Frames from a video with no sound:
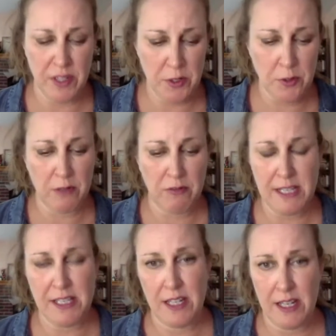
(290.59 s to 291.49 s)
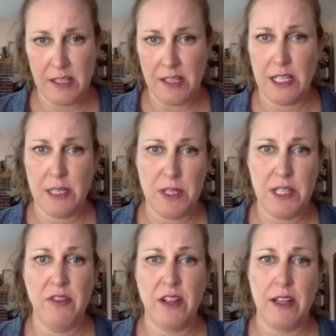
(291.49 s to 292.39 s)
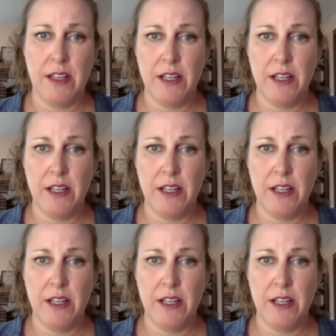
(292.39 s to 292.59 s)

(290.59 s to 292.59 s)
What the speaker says: your residents, like specifically,